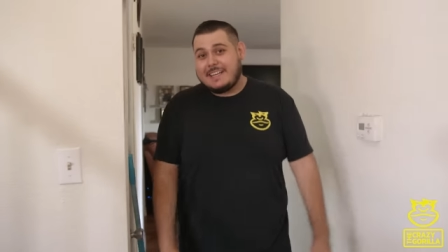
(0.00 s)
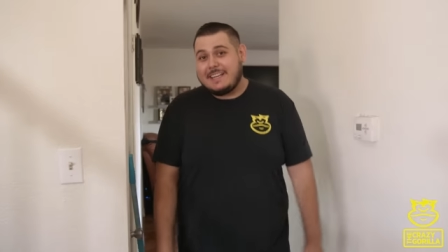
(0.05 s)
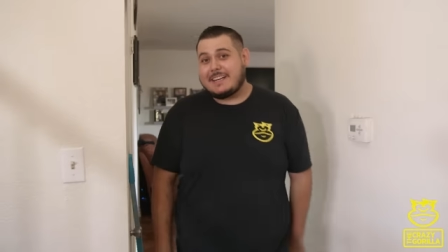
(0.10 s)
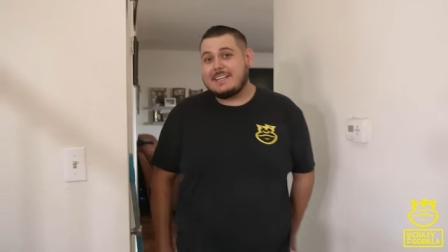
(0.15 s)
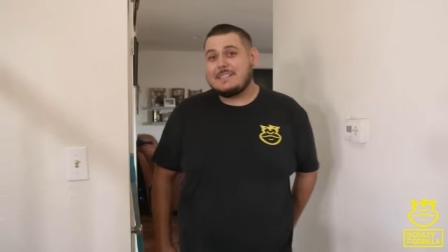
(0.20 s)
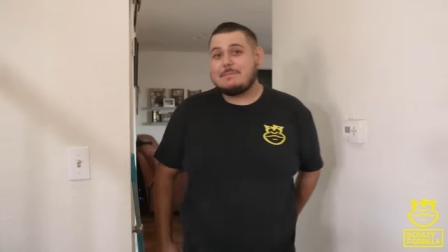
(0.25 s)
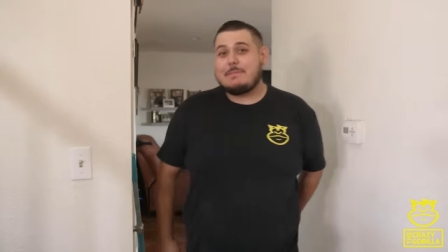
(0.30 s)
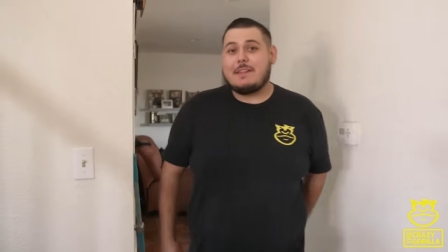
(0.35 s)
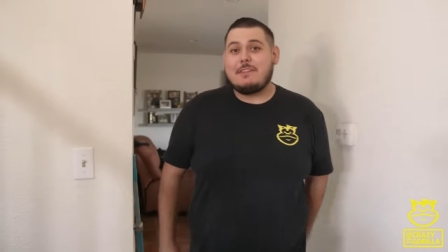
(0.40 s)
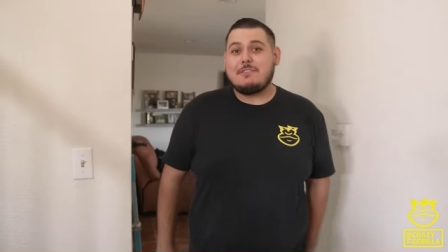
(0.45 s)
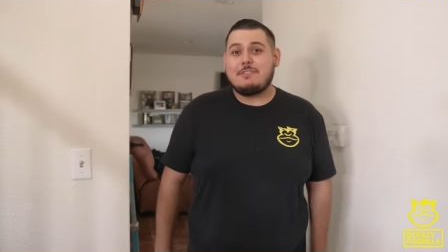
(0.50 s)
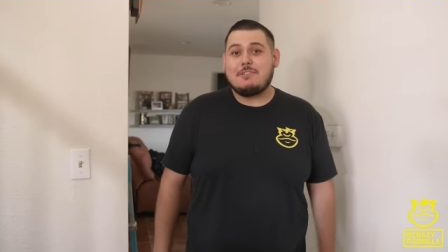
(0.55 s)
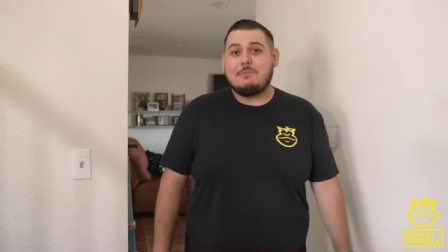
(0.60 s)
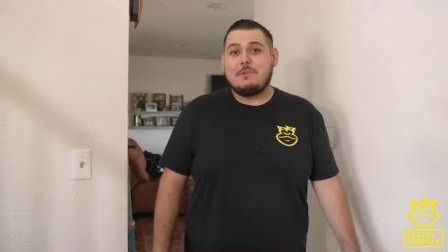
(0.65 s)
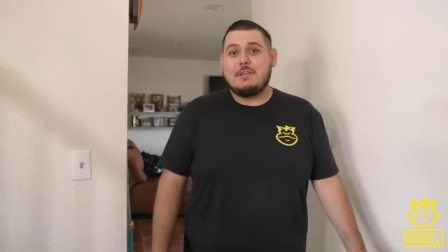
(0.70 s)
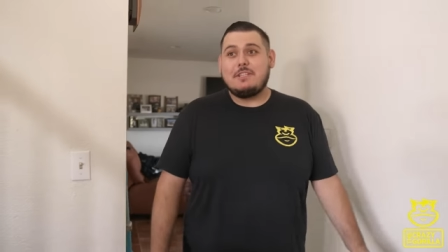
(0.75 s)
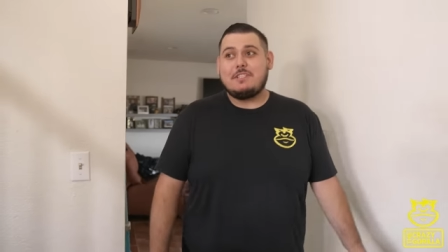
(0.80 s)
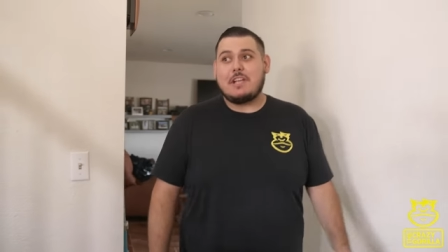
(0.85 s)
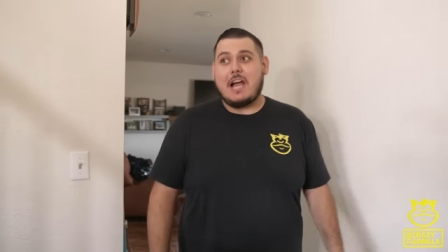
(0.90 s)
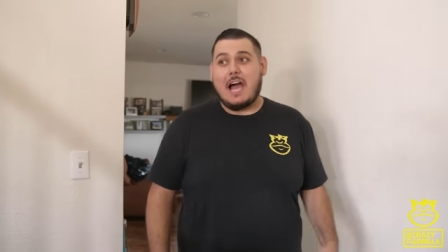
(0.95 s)
I eat raspados so
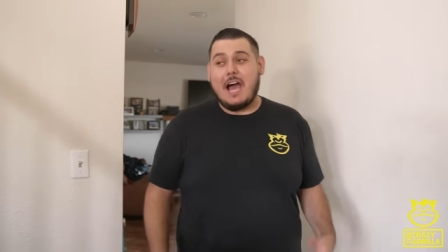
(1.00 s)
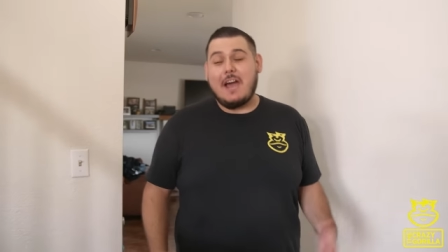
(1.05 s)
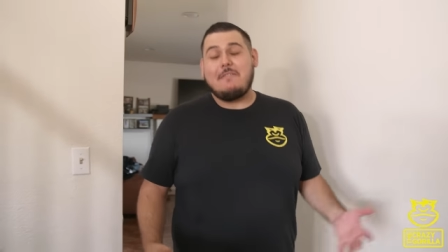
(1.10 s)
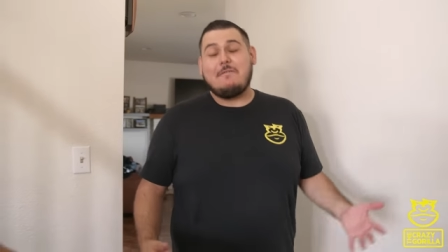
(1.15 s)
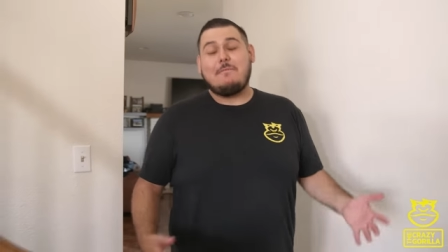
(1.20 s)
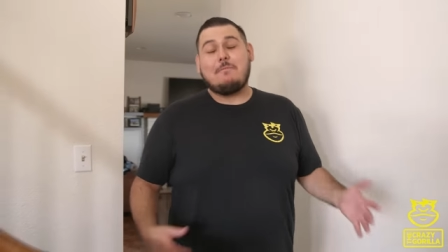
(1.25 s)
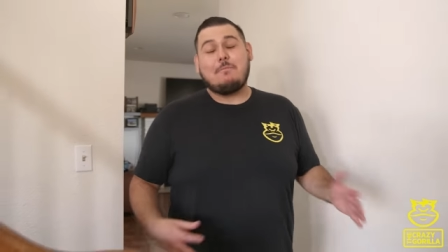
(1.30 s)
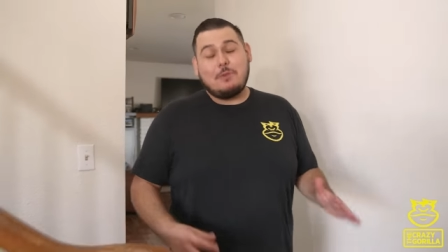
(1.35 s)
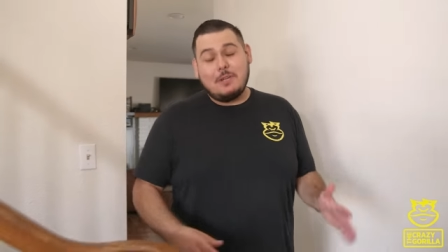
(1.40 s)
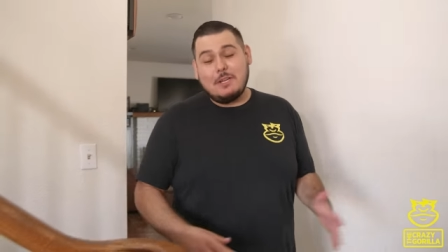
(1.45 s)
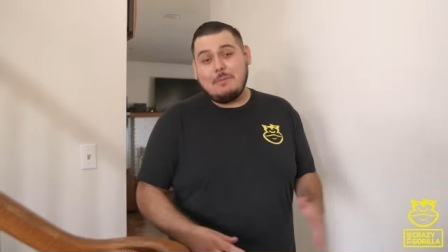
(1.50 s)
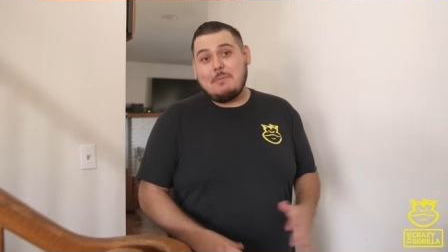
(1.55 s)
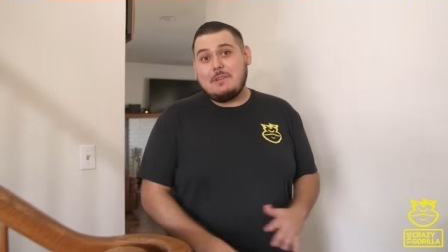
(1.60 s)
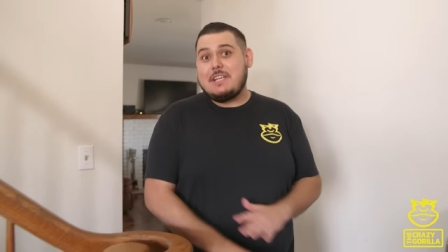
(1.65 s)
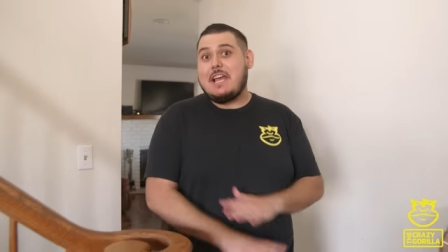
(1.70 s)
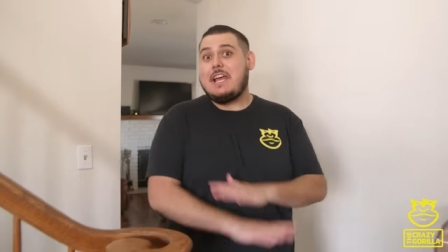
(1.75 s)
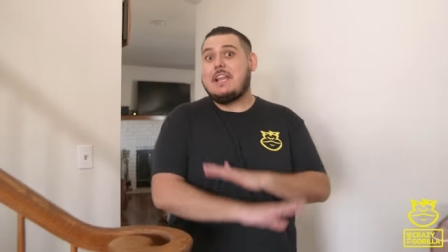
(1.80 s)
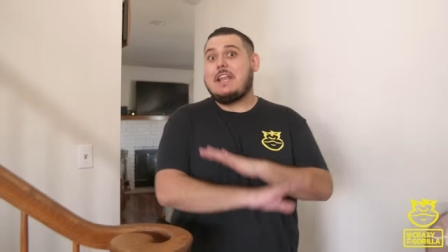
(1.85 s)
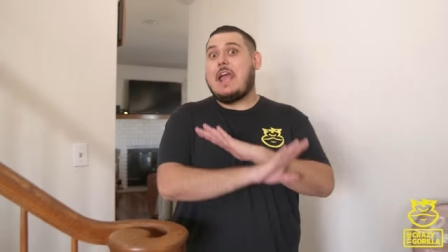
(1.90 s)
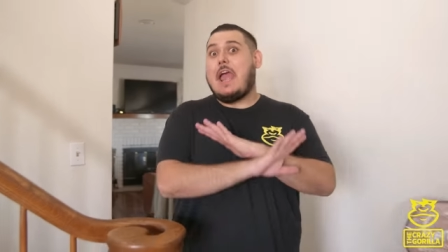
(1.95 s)
much, I've pretty much
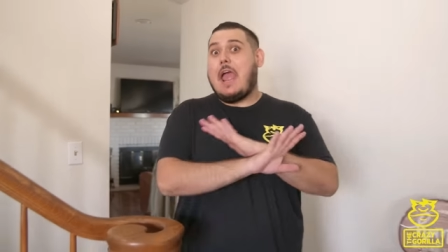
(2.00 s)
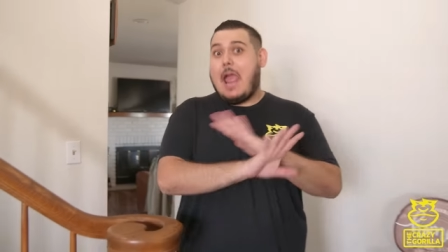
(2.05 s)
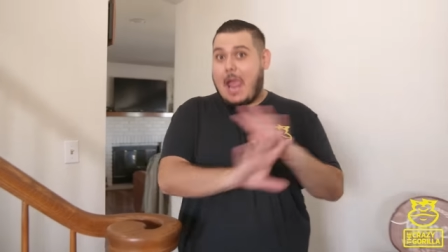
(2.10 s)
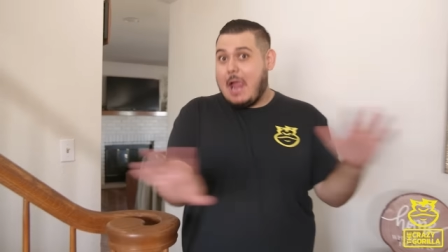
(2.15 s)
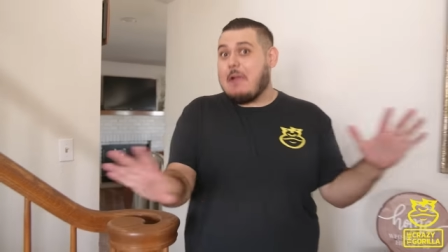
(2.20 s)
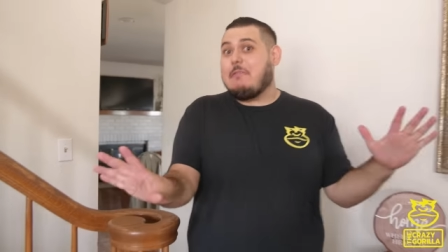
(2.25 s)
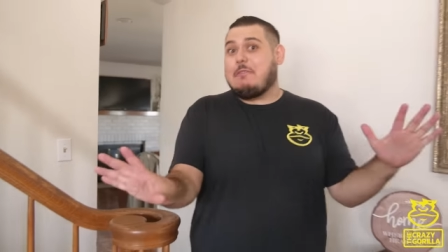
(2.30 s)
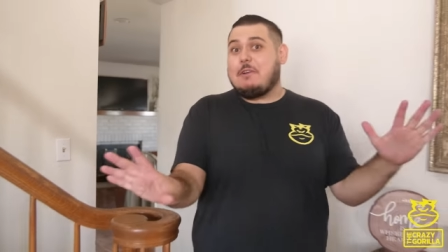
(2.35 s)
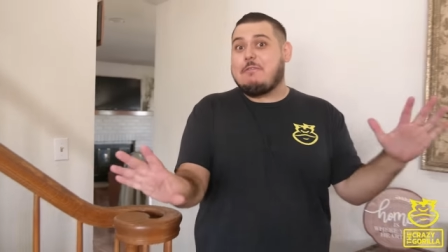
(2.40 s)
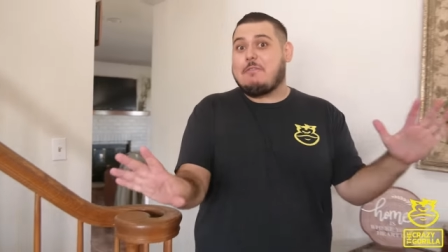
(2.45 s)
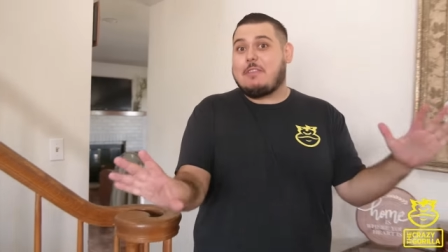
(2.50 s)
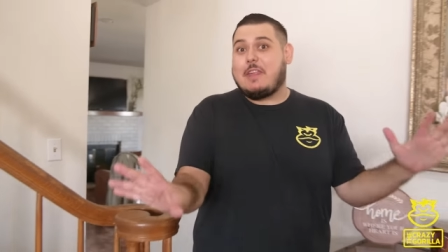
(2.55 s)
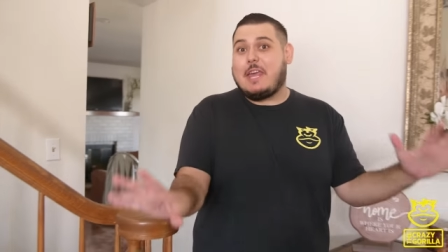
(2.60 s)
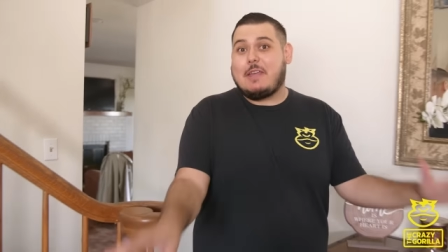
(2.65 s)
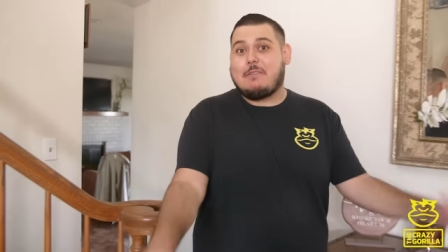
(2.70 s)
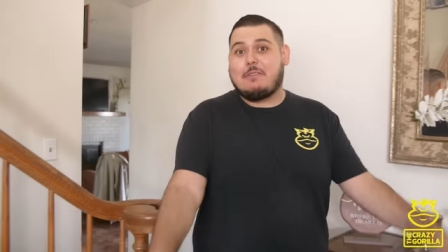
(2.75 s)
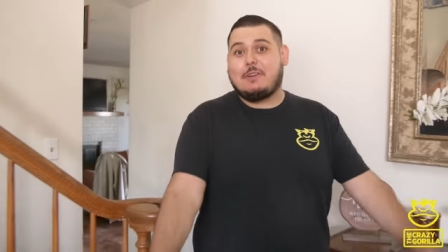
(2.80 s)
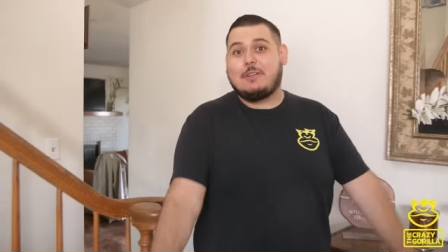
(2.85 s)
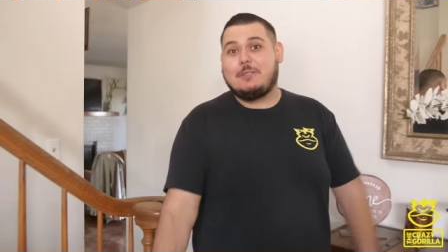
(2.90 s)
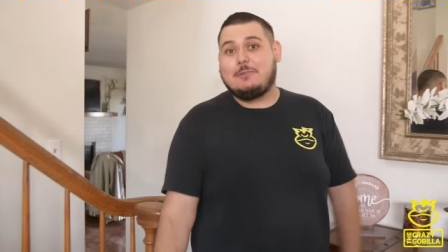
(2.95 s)
had every
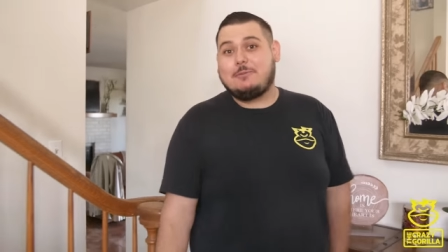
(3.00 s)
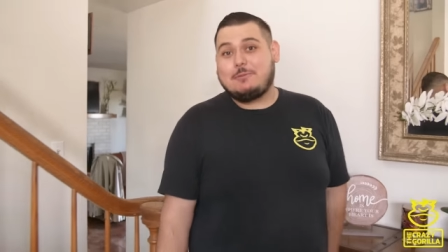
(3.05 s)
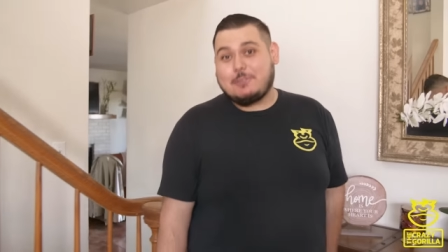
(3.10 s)
flavor.